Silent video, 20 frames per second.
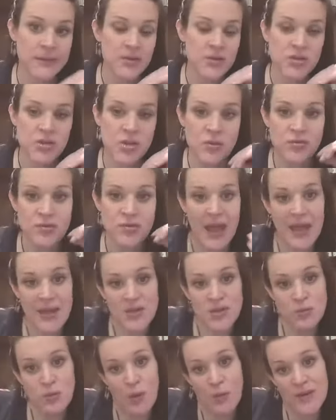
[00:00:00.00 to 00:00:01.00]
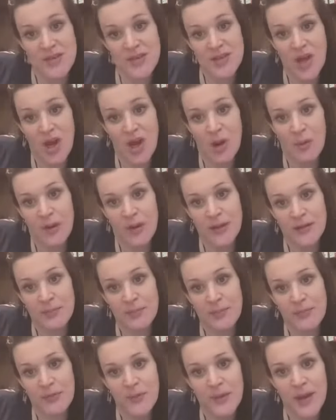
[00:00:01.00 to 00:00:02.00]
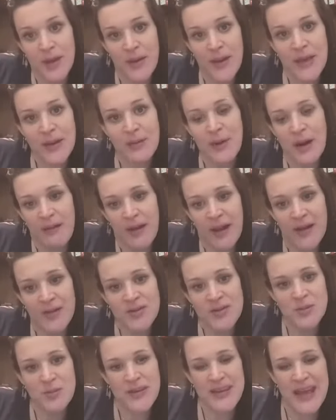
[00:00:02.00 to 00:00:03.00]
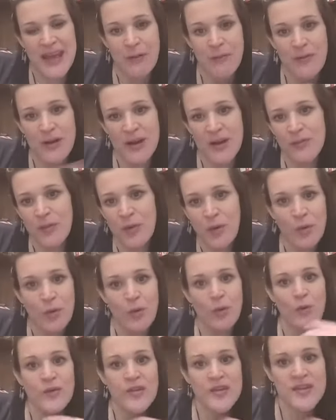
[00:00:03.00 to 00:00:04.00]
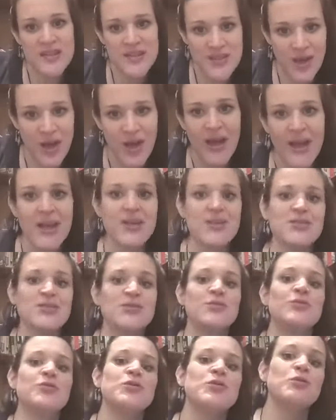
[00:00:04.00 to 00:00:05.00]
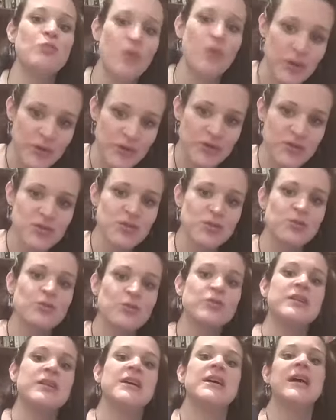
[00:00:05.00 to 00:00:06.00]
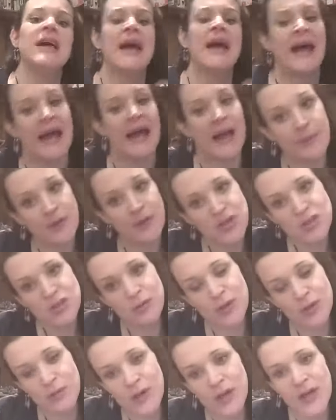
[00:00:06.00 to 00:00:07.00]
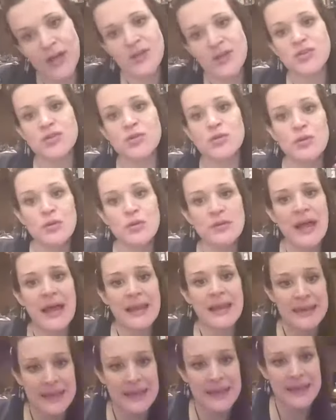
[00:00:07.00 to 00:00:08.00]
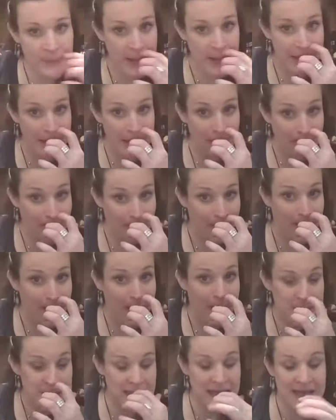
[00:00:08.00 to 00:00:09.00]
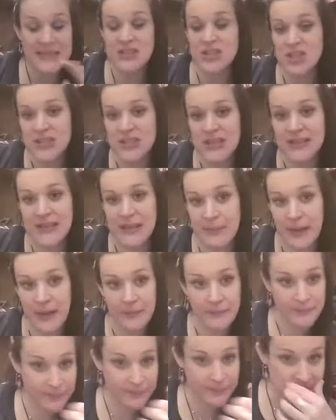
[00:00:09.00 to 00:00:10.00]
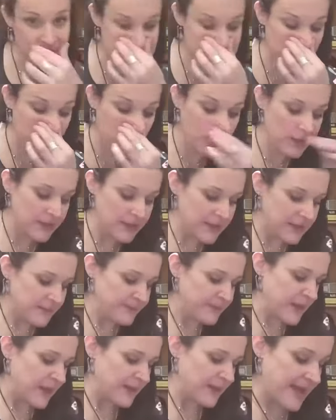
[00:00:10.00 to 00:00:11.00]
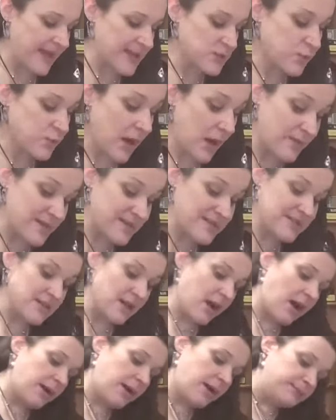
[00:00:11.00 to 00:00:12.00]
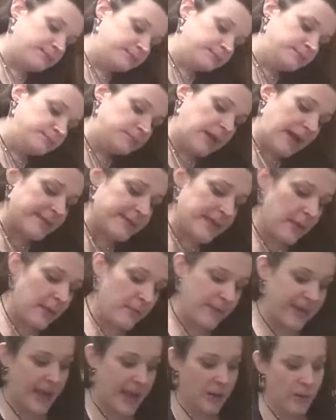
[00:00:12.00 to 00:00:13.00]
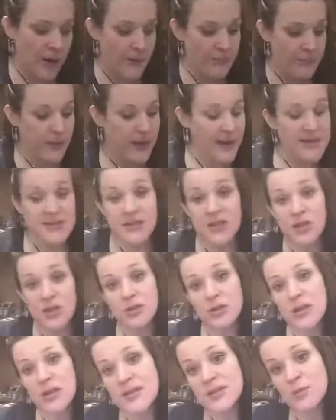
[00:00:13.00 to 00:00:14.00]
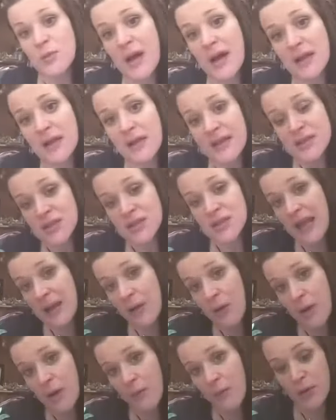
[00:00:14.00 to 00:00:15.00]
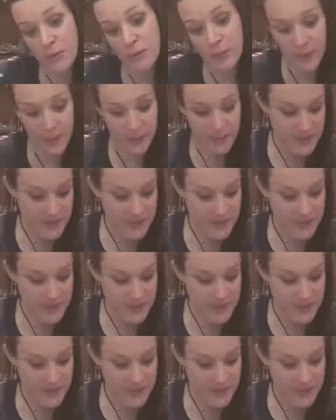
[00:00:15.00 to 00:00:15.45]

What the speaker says: So that's what we start with before we go anywhere else, and we get rid of all the desires, all the wants, all the how much do you want to earn, all that limit, because that is just a limit. So that's where we start, and then we get quite practical as well as get quite woo-woo.